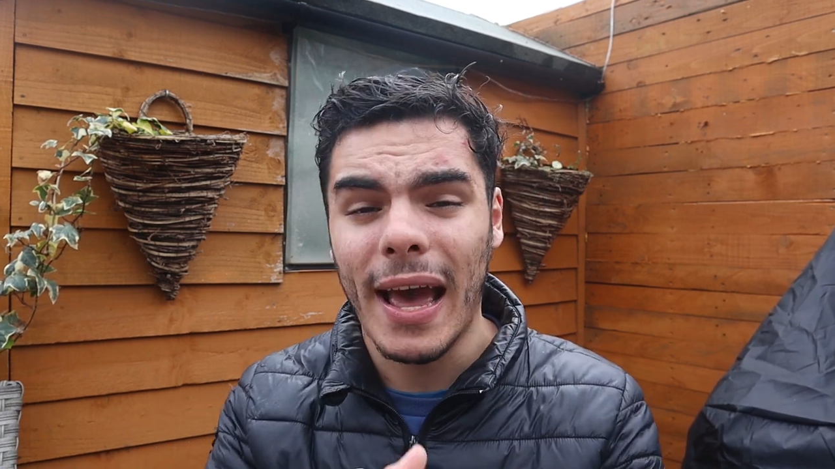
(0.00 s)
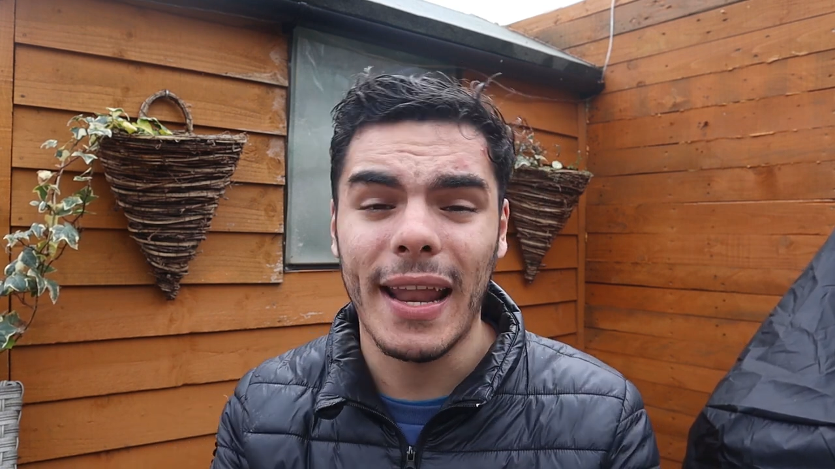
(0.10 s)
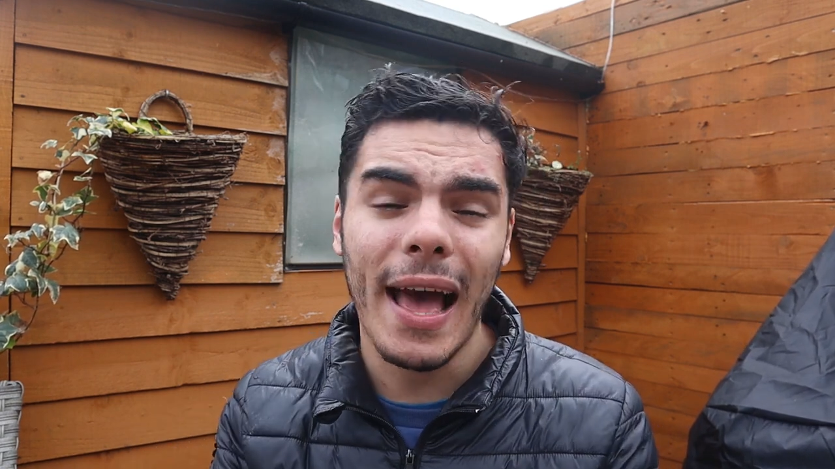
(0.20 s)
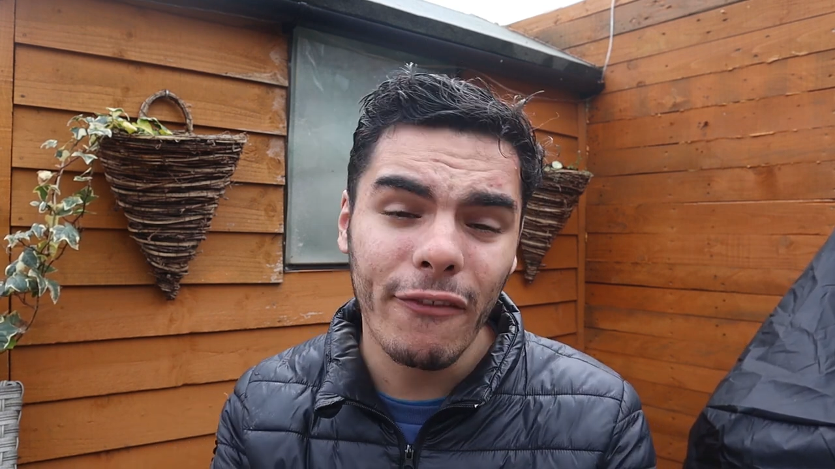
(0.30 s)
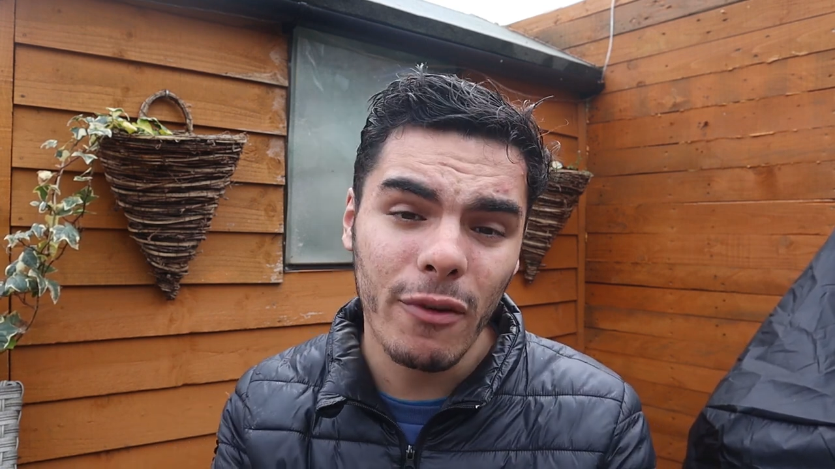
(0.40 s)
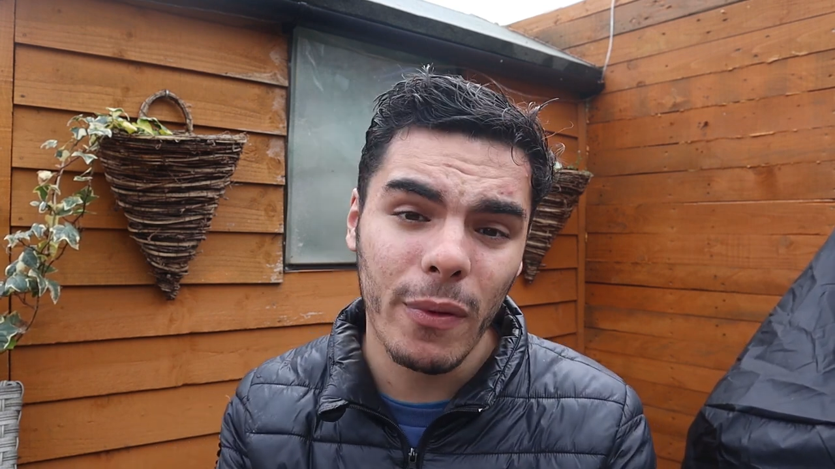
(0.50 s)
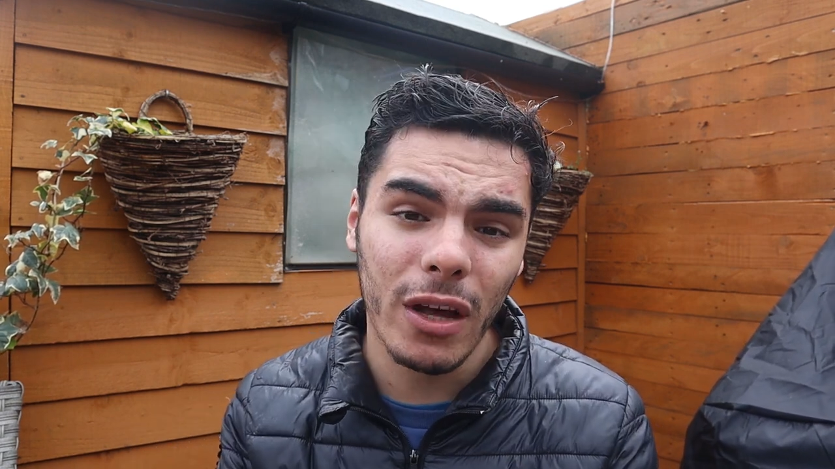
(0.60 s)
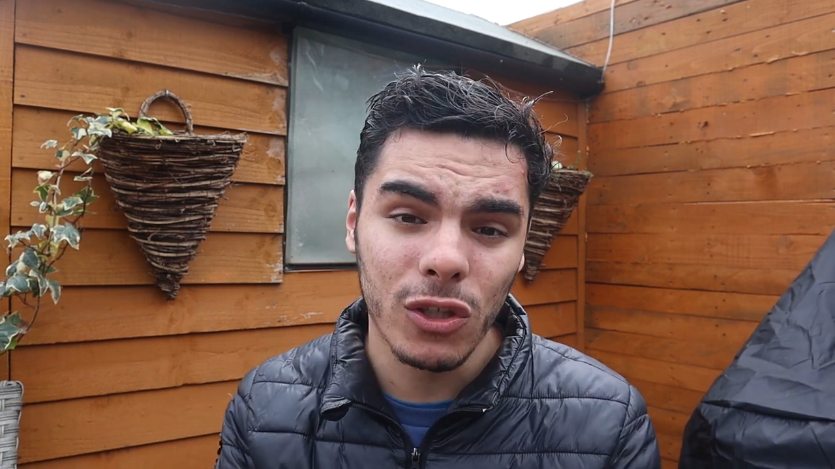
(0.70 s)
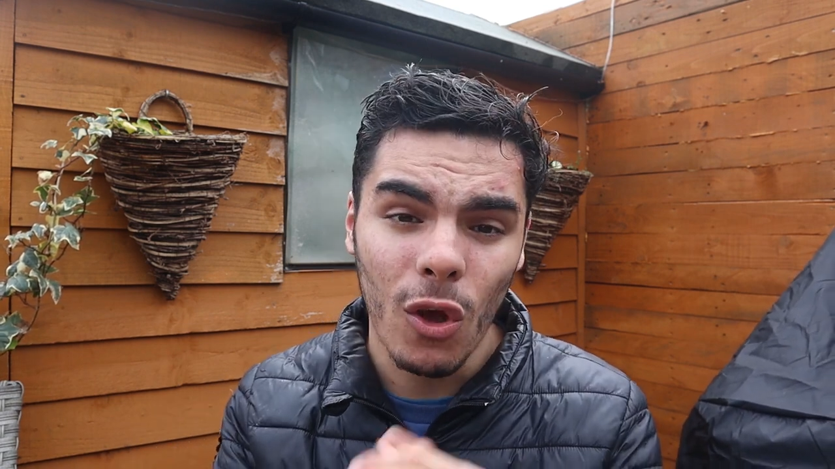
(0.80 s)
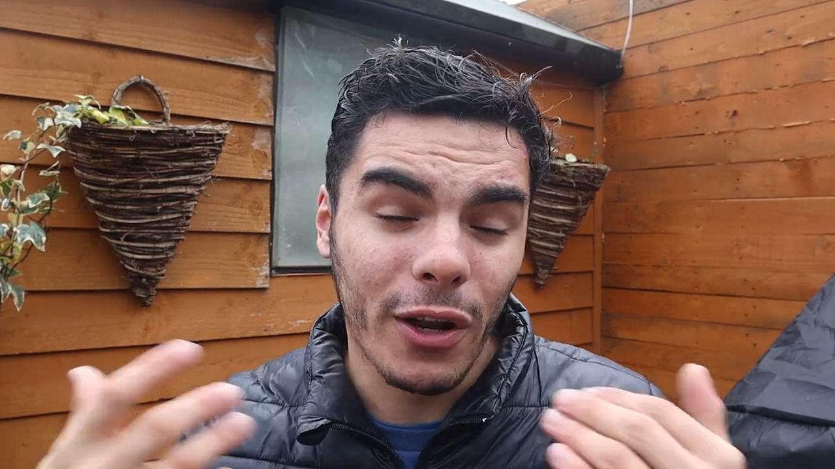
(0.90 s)
and have your
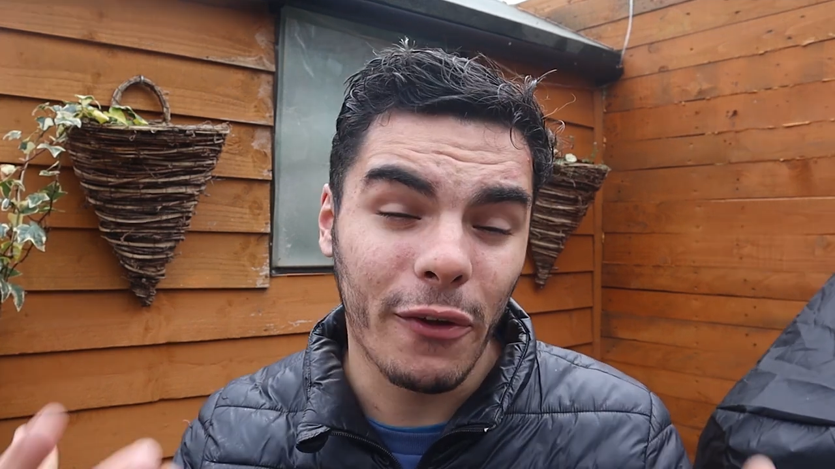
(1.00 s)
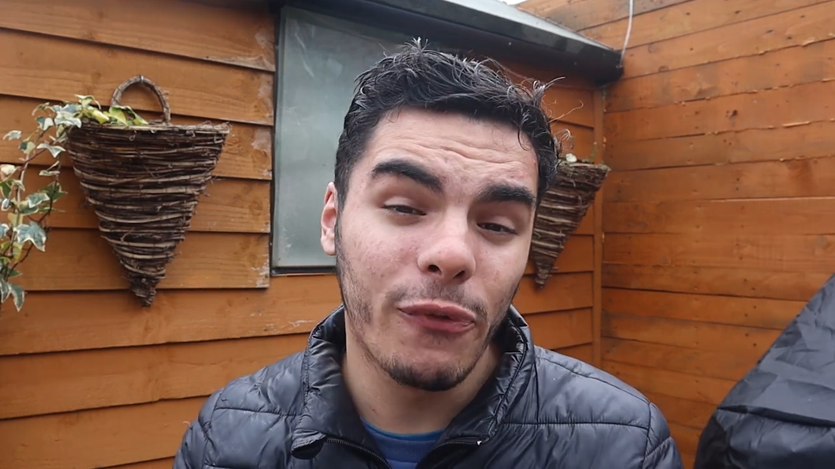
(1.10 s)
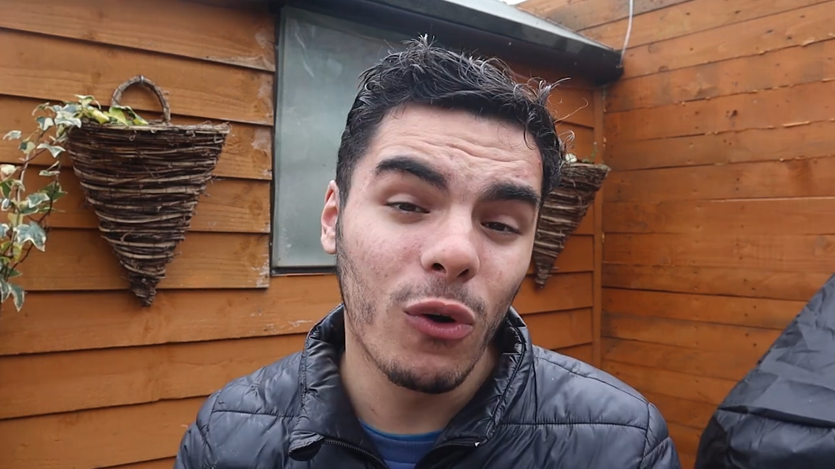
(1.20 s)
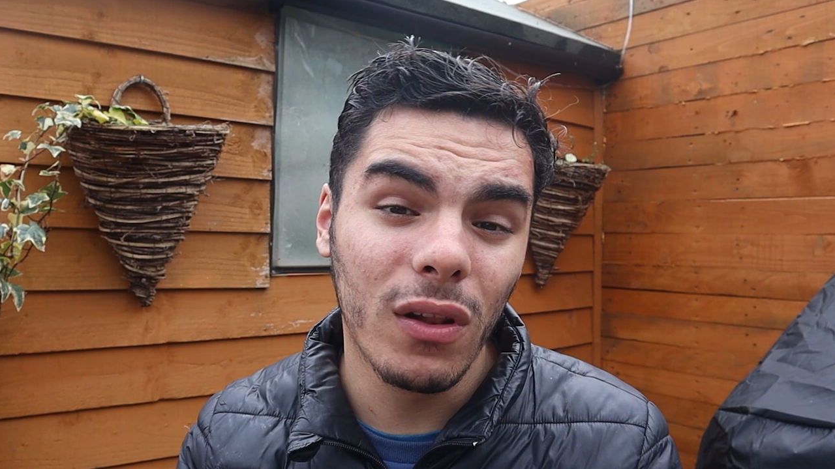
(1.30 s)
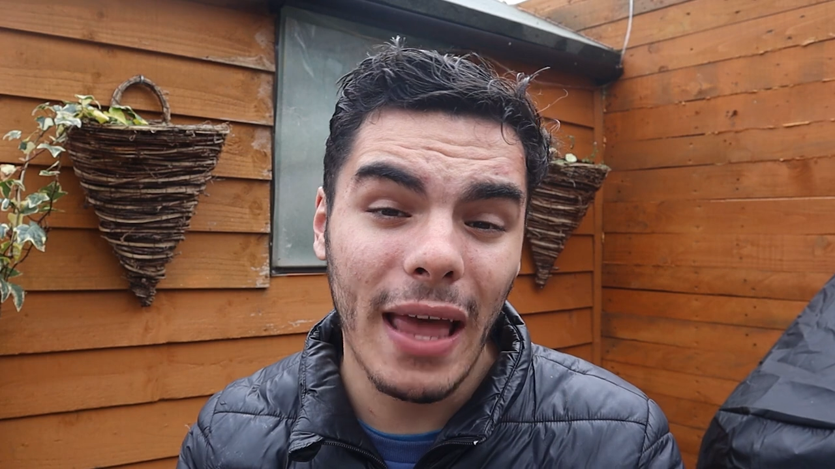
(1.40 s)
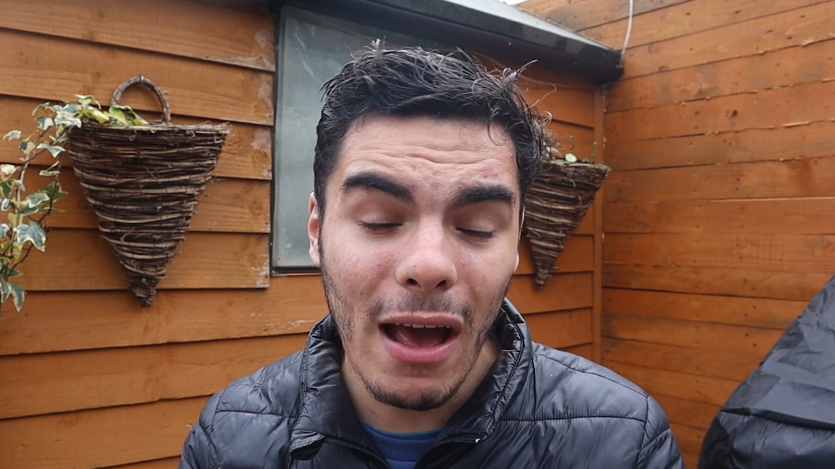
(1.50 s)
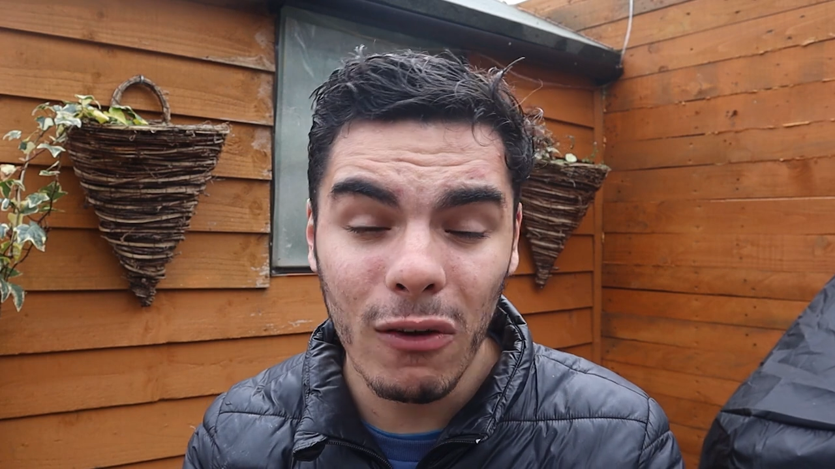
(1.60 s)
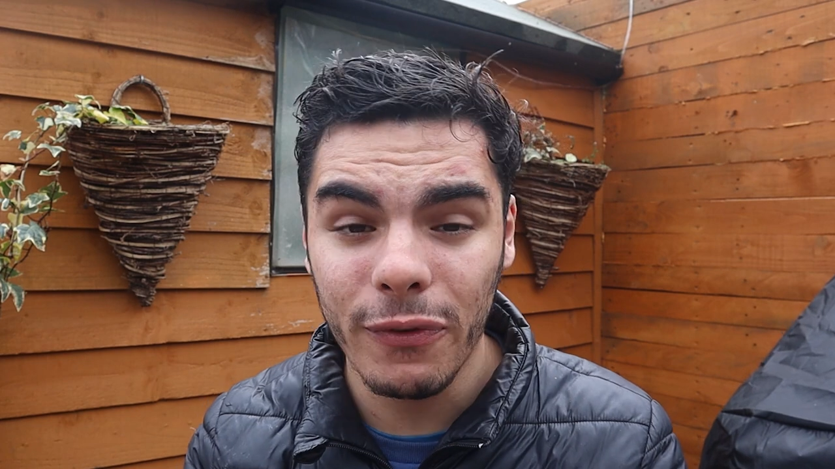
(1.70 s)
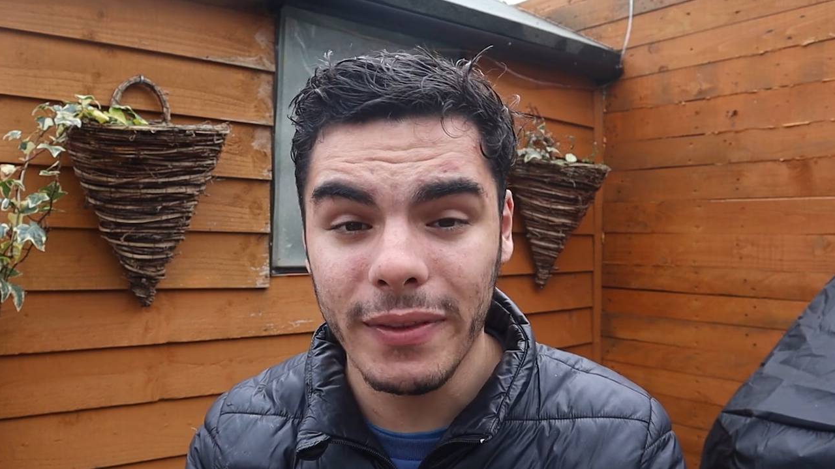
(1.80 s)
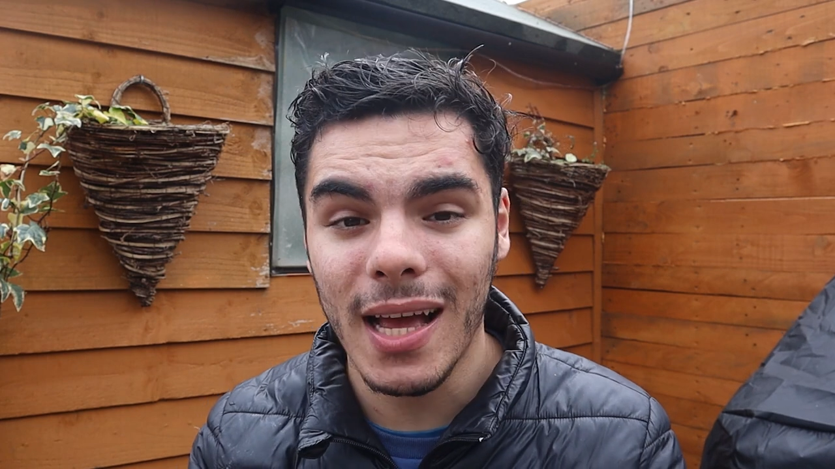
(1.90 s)
birds on a full
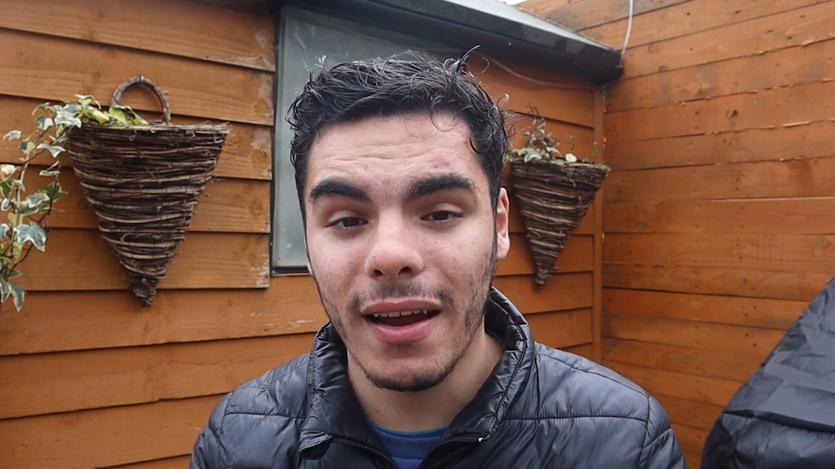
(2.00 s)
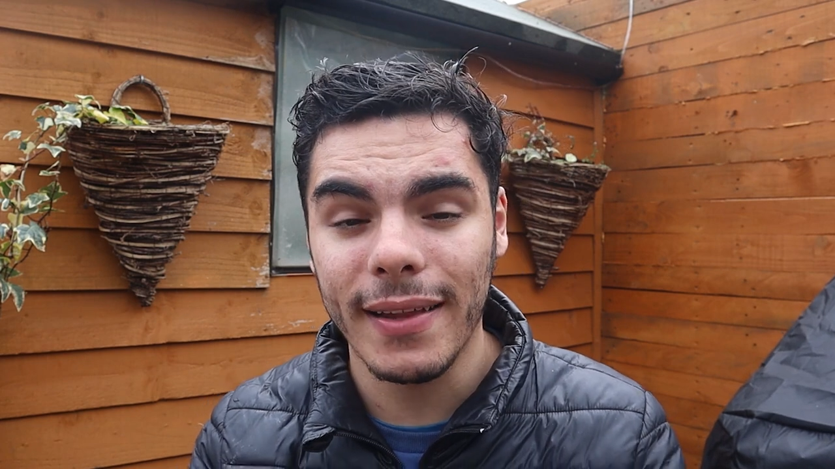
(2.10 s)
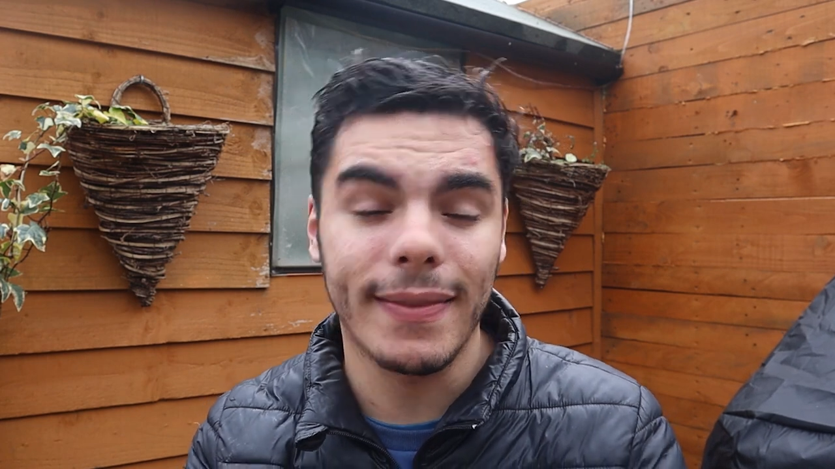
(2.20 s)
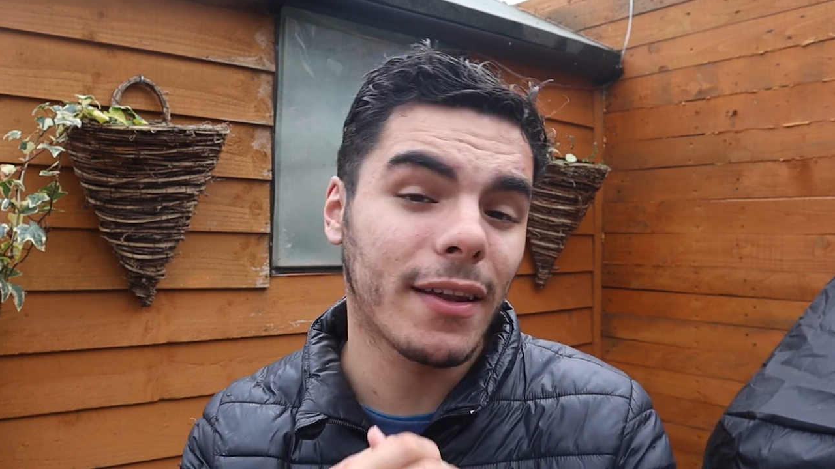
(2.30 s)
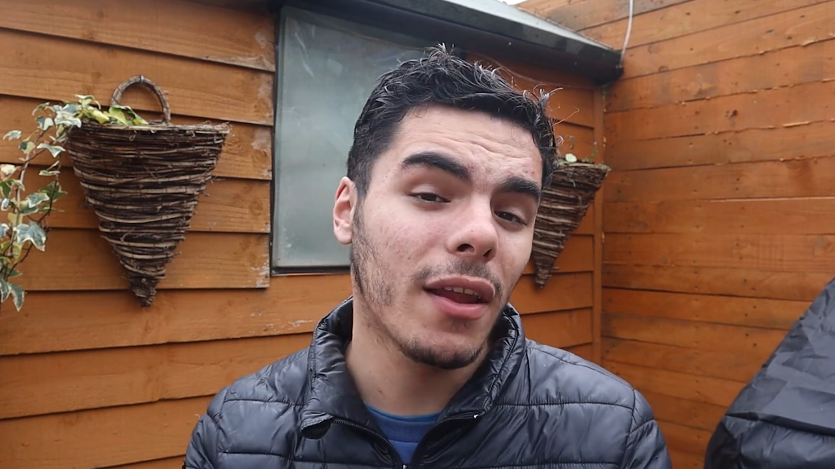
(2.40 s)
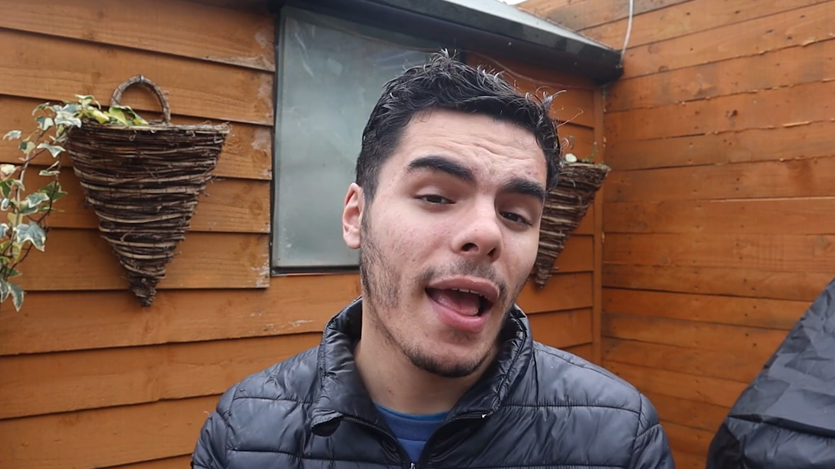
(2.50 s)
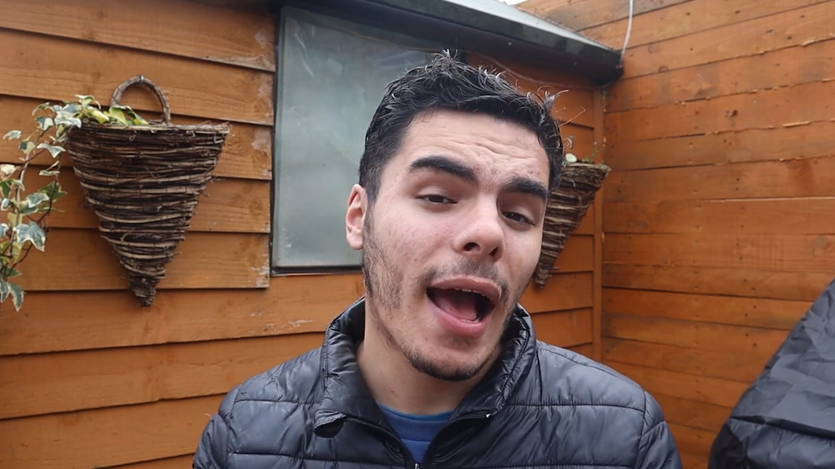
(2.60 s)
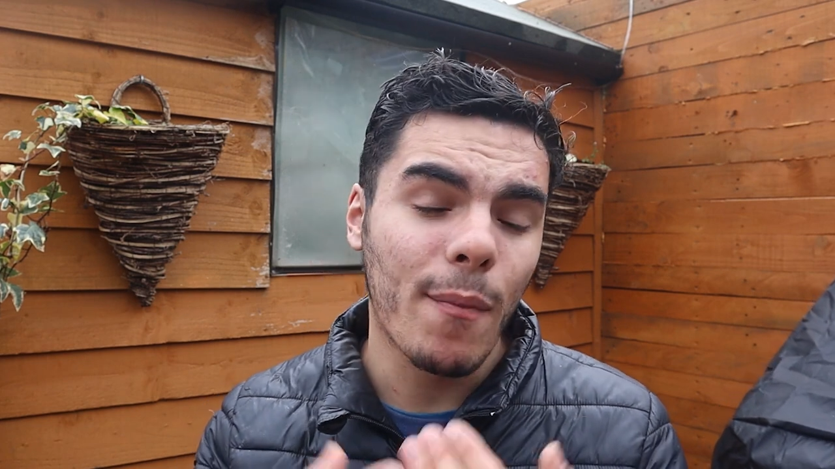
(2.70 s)
healthy diet then